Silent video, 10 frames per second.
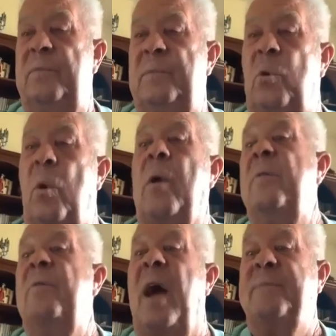quality
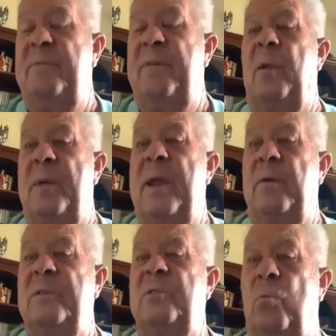of life development
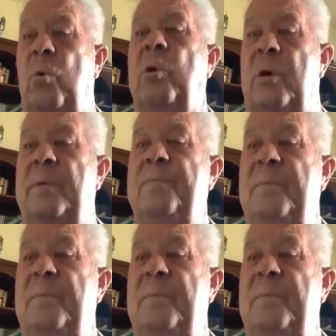areas to work on.